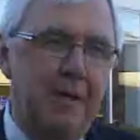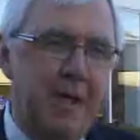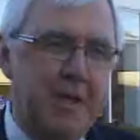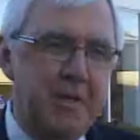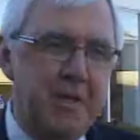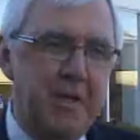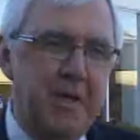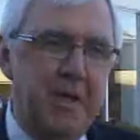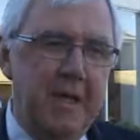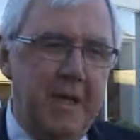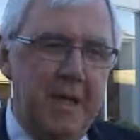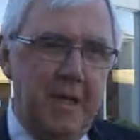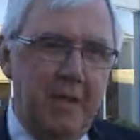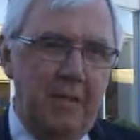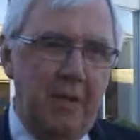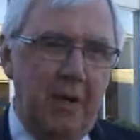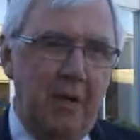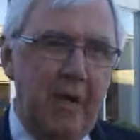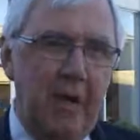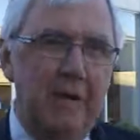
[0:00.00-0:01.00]
That's
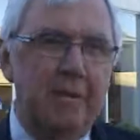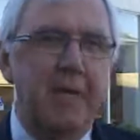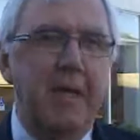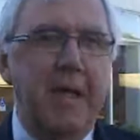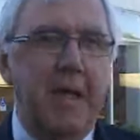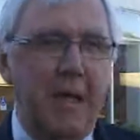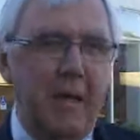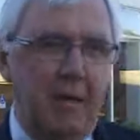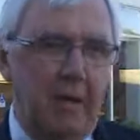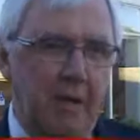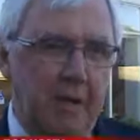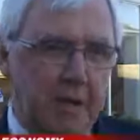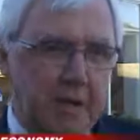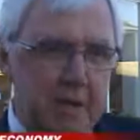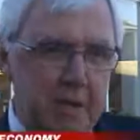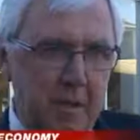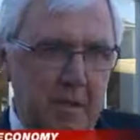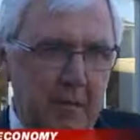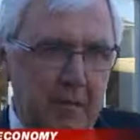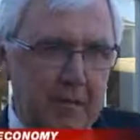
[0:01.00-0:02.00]
they're kind of the
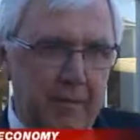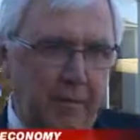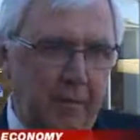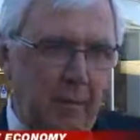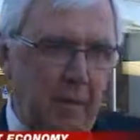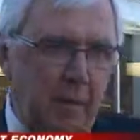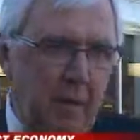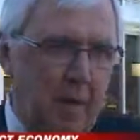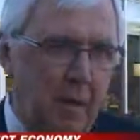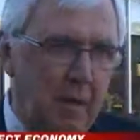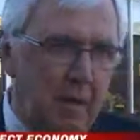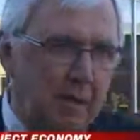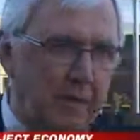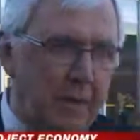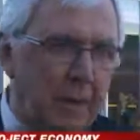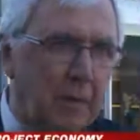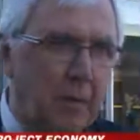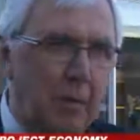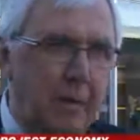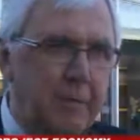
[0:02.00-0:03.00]
catalyst for all of
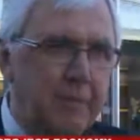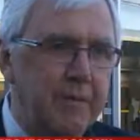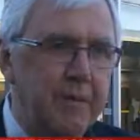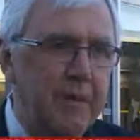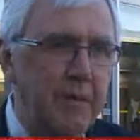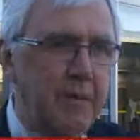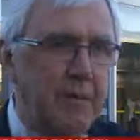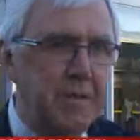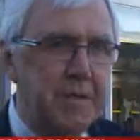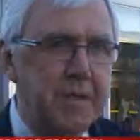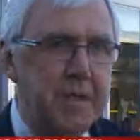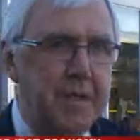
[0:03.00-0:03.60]
the green vehicles